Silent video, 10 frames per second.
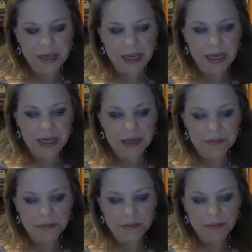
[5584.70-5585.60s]
a
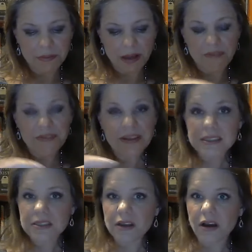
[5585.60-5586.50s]

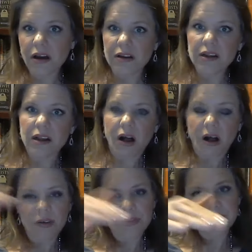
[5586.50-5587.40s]
fence on
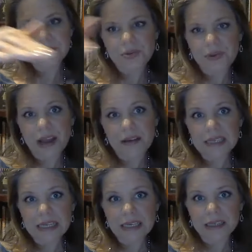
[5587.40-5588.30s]
the
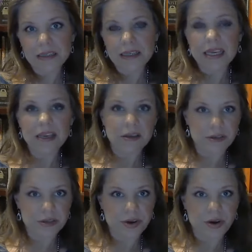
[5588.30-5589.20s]
surrounding
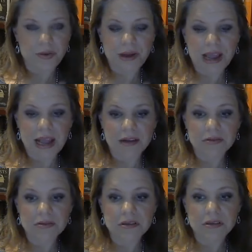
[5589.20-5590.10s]
hills
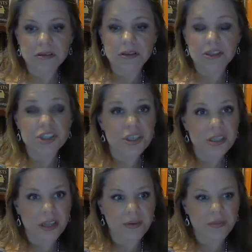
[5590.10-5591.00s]
around
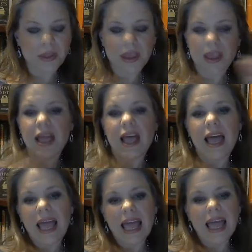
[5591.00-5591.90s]
Shiloh.
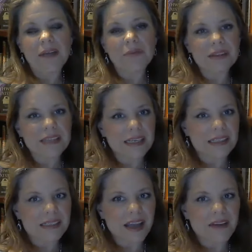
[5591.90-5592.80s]
And what they
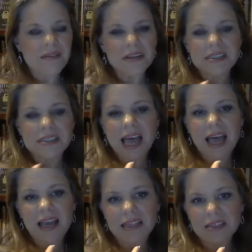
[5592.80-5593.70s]
discovered is
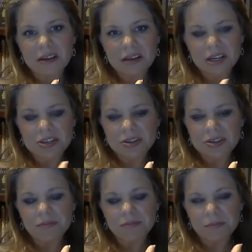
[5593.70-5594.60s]
that as long as
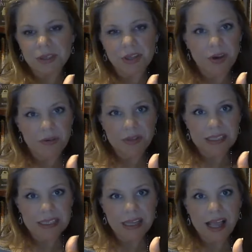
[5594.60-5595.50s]
you're below
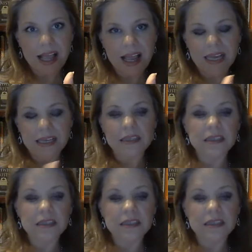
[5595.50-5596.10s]
this line,